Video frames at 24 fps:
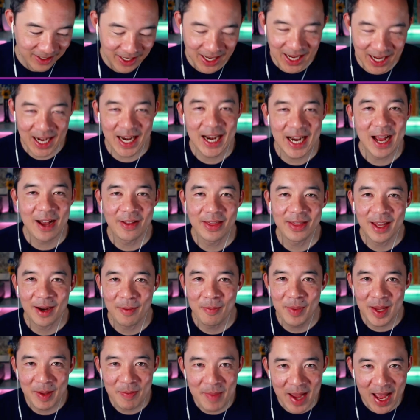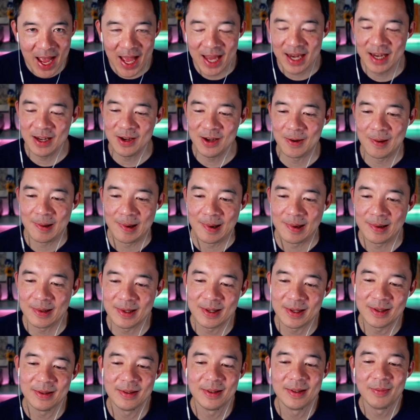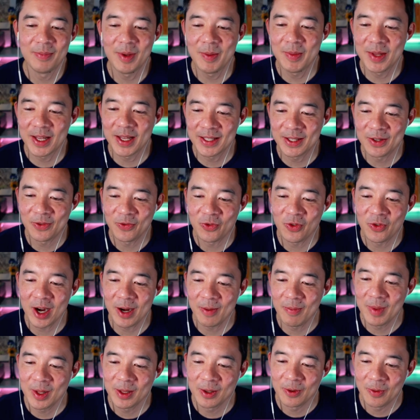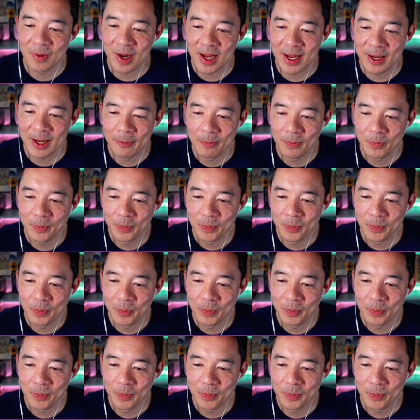Get it out there. Be mad in your art. Maybe that's the Frank Miller way.